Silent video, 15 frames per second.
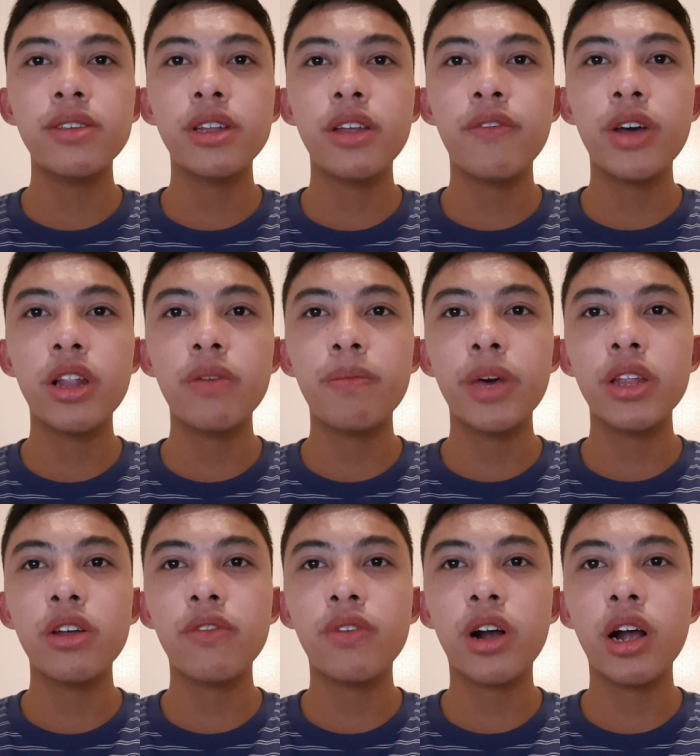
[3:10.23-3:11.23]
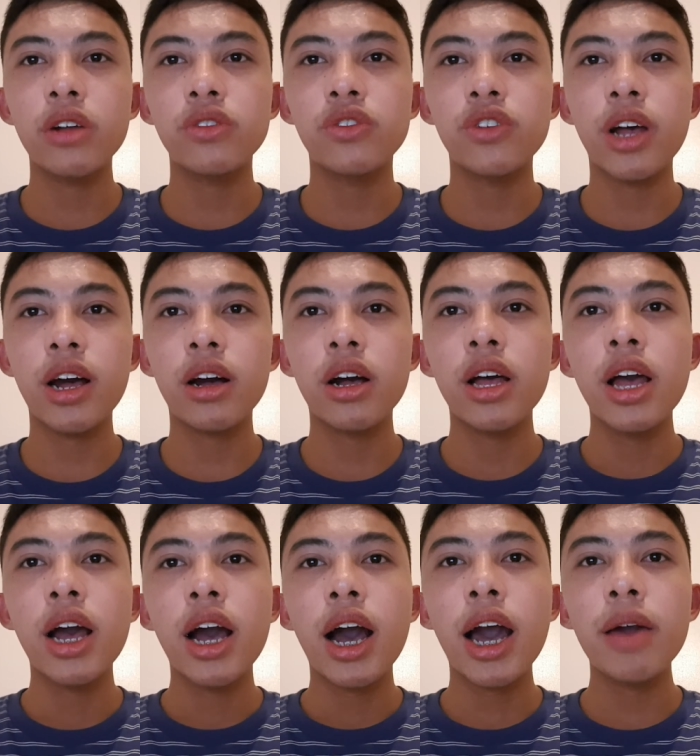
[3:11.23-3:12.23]
the development of cardiac
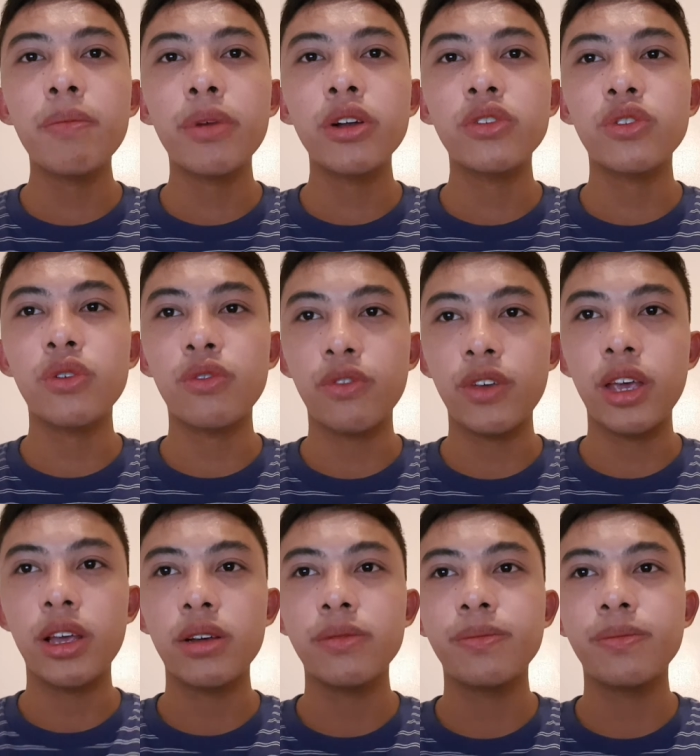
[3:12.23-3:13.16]
hypertrophy.